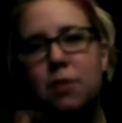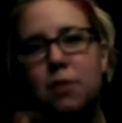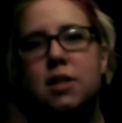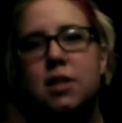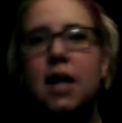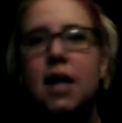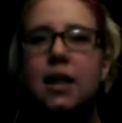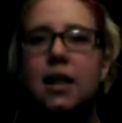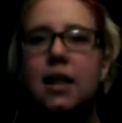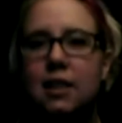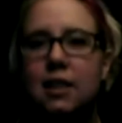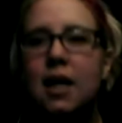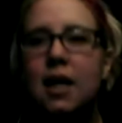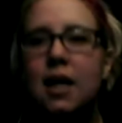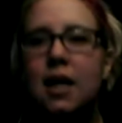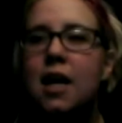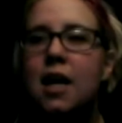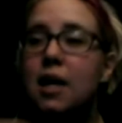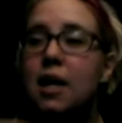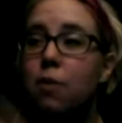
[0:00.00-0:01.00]
He was done, and
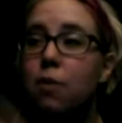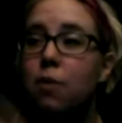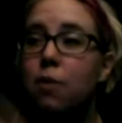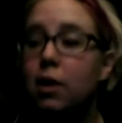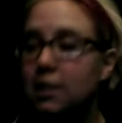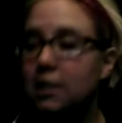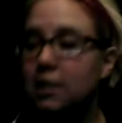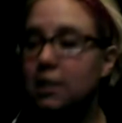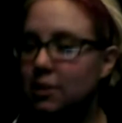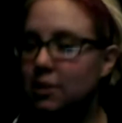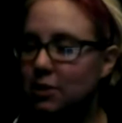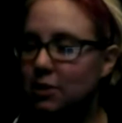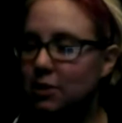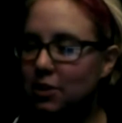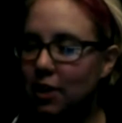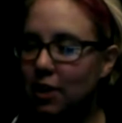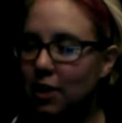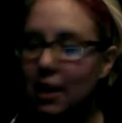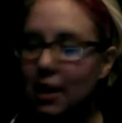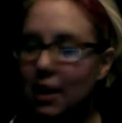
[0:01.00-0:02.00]
he walked out to
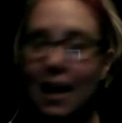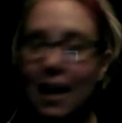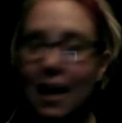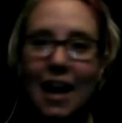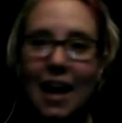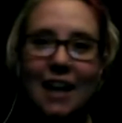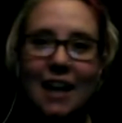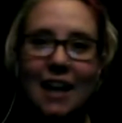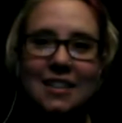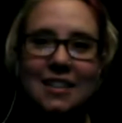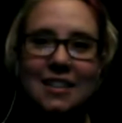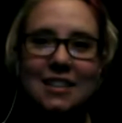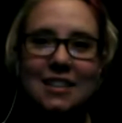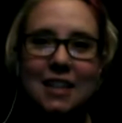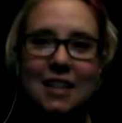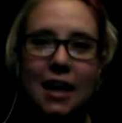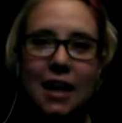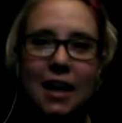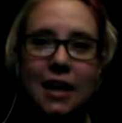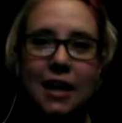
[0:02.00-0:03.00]
his truck, and
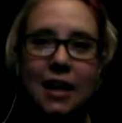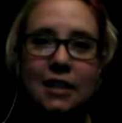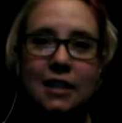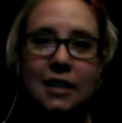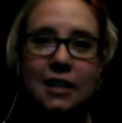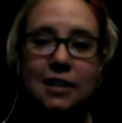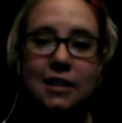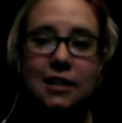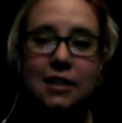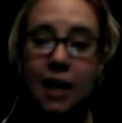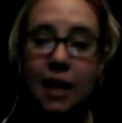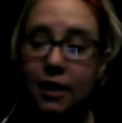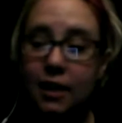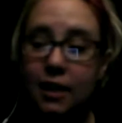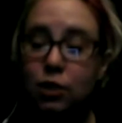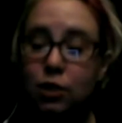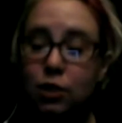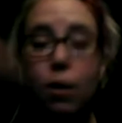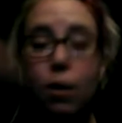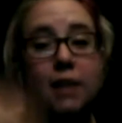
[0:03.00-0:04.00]
it is
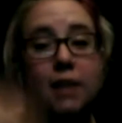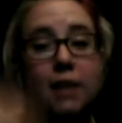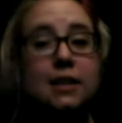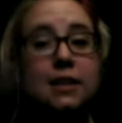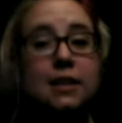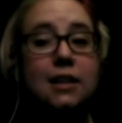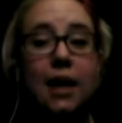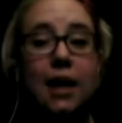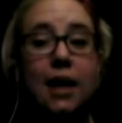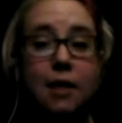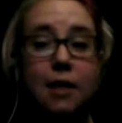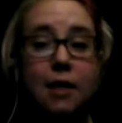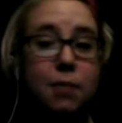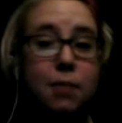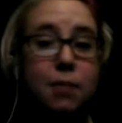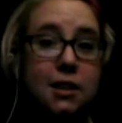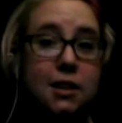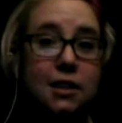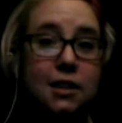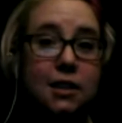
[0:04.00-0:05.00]
like twice his height,
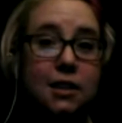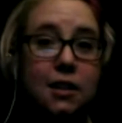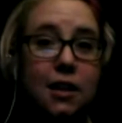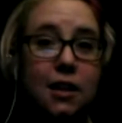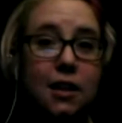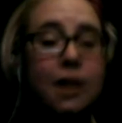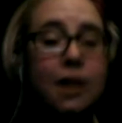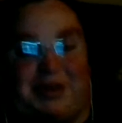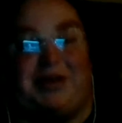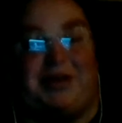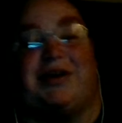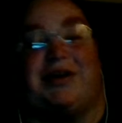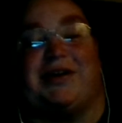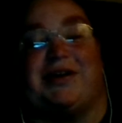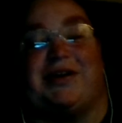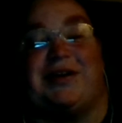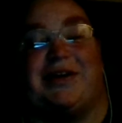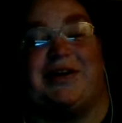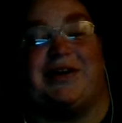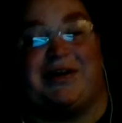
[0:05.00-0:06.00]
basically. And
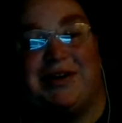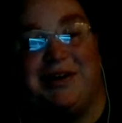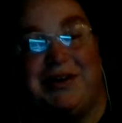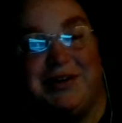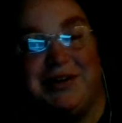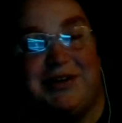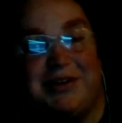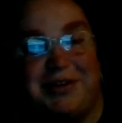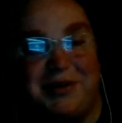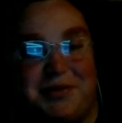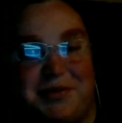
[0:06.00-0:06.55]
Delano's not like